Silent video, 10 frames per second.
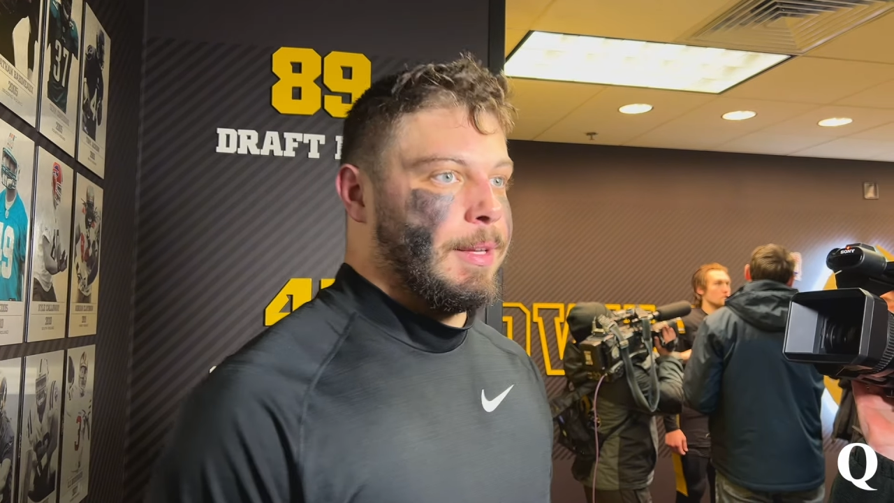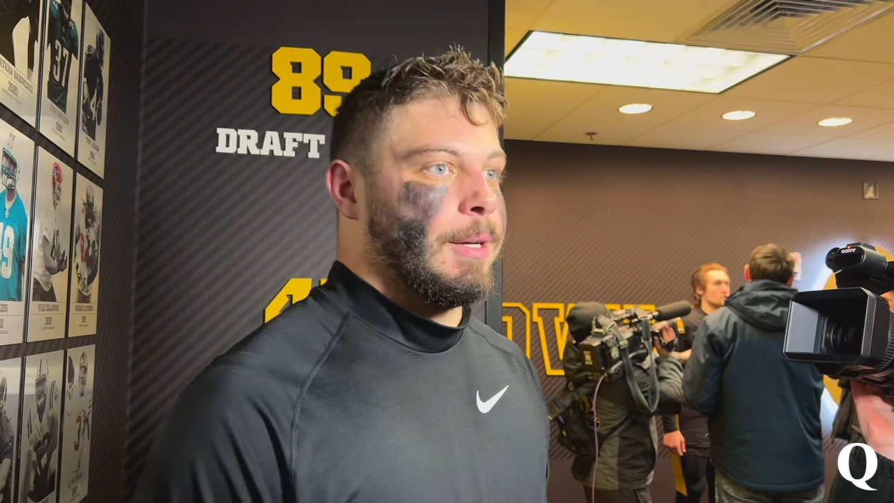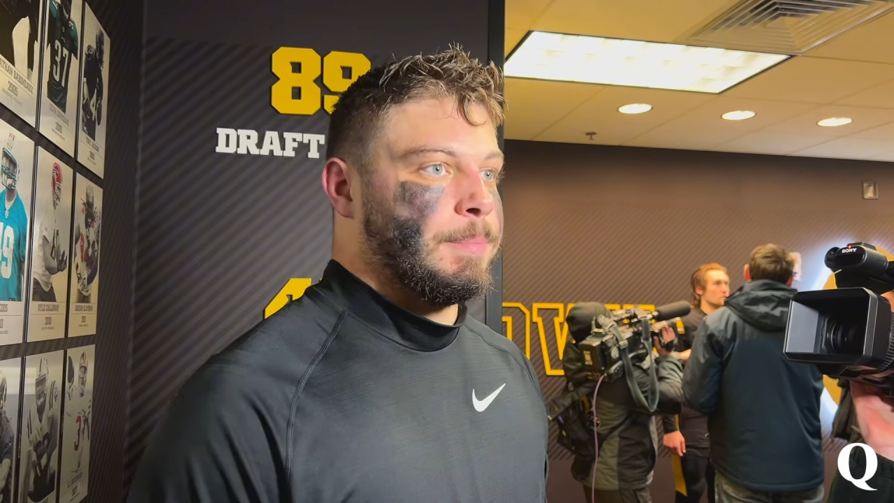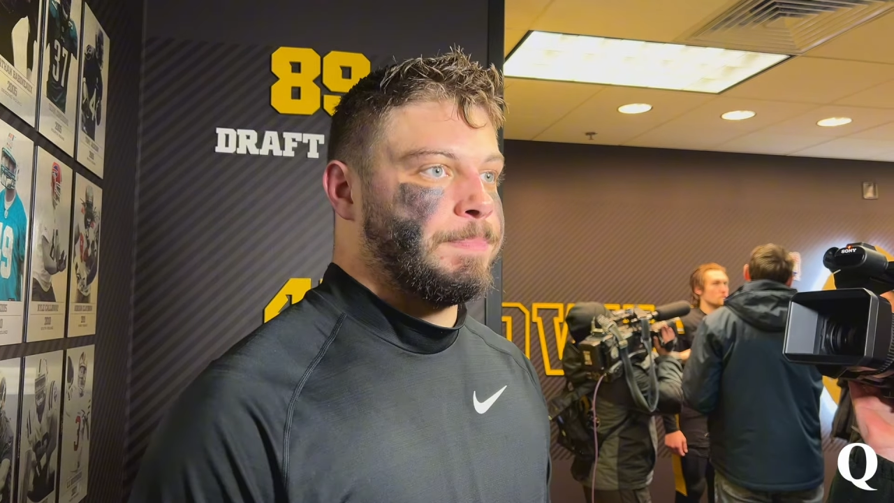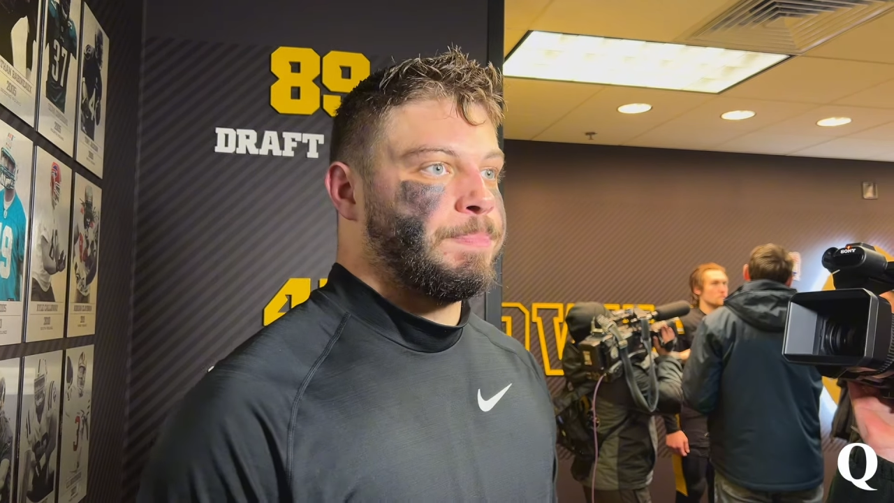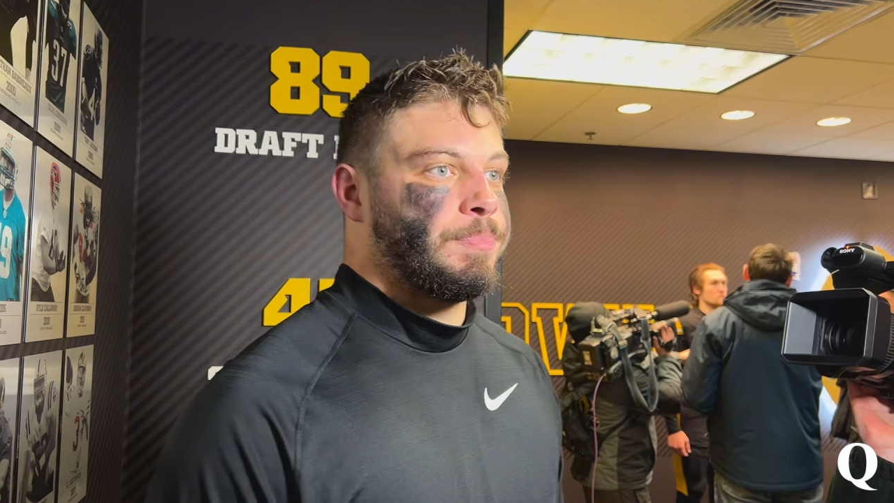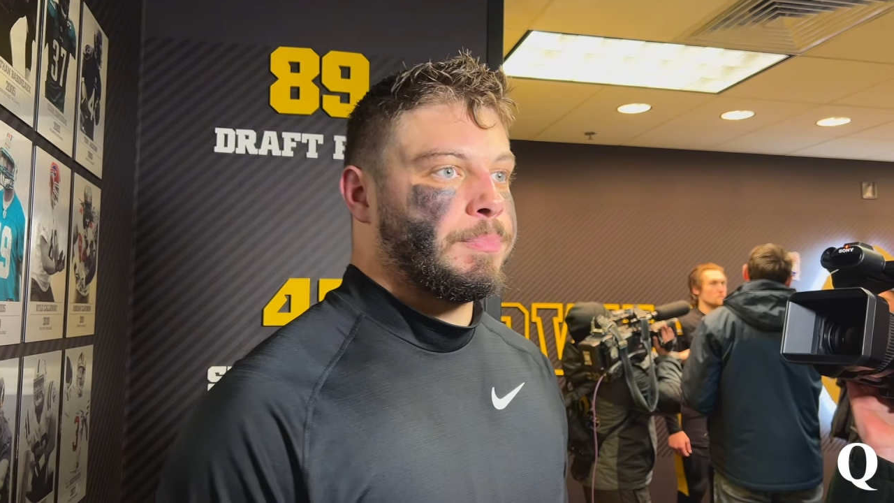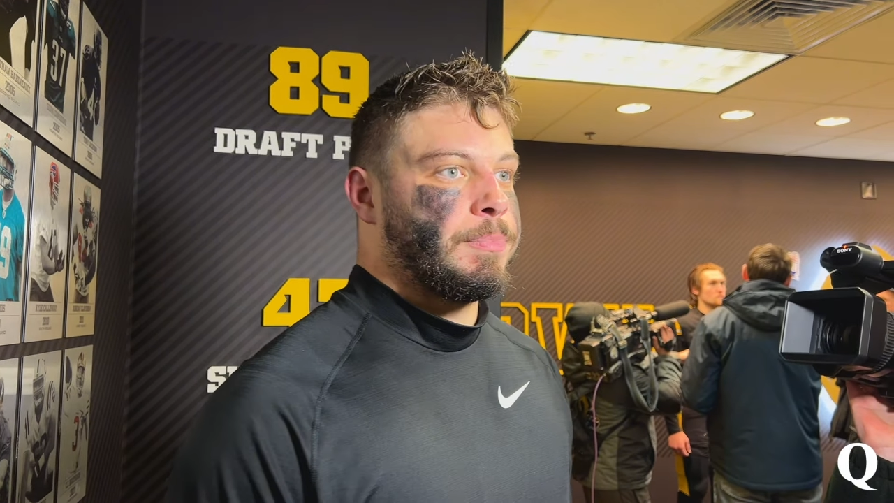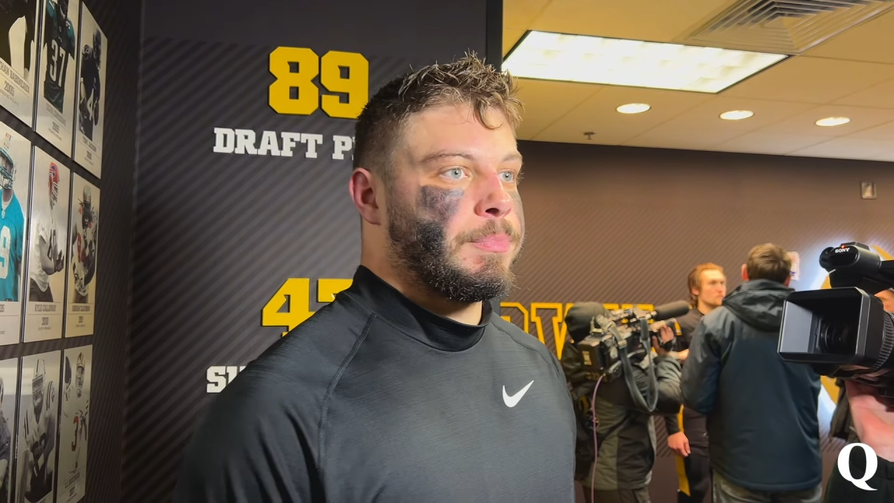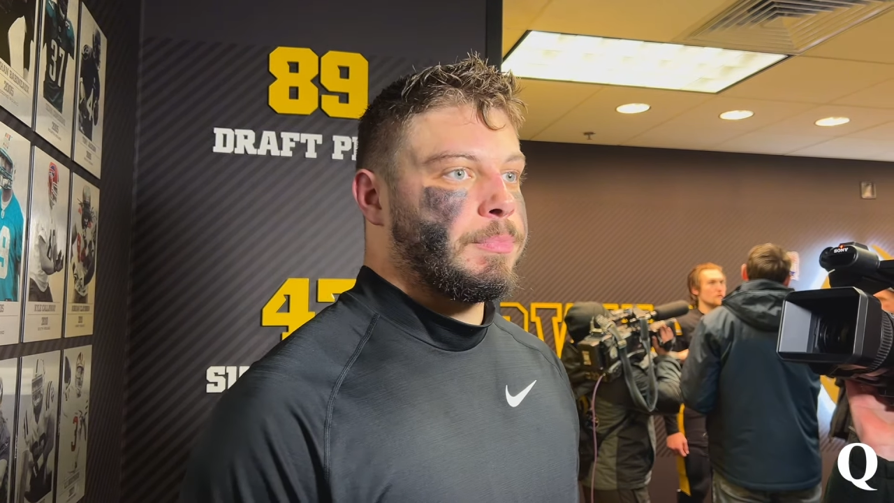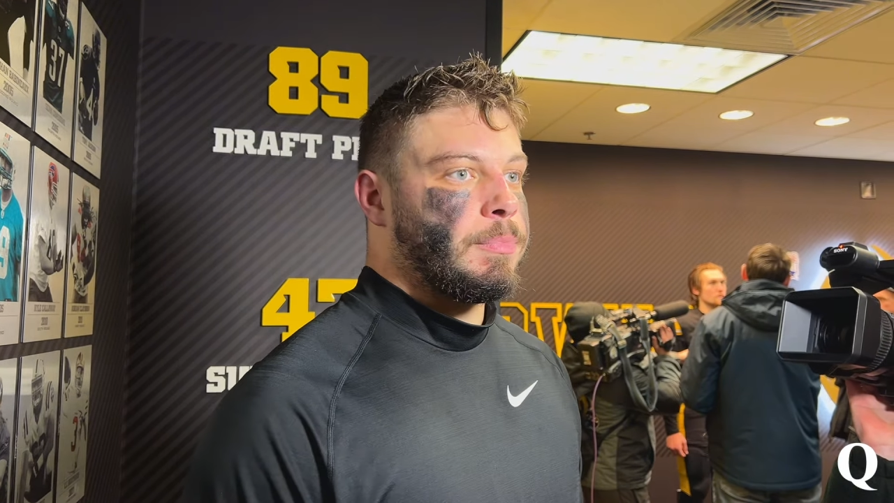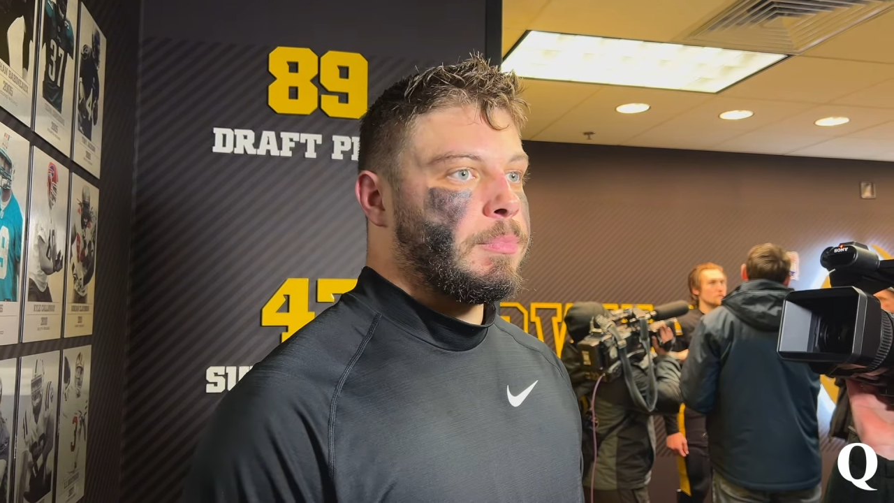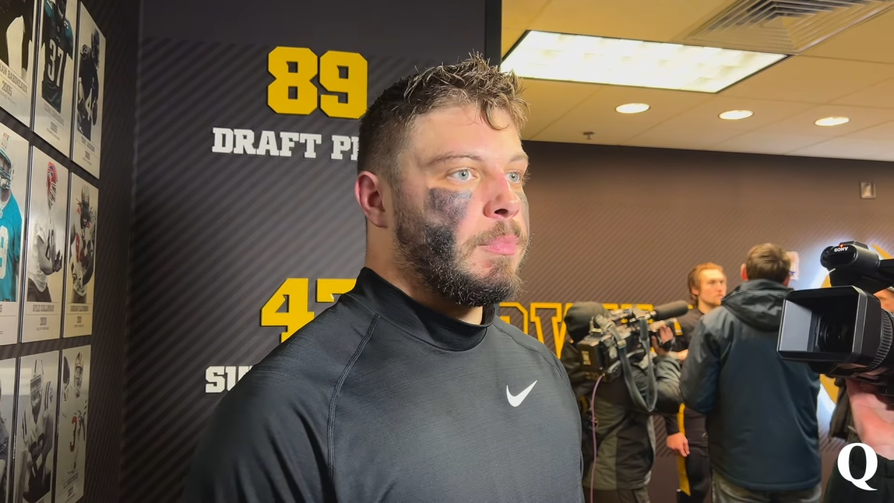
What went right for you?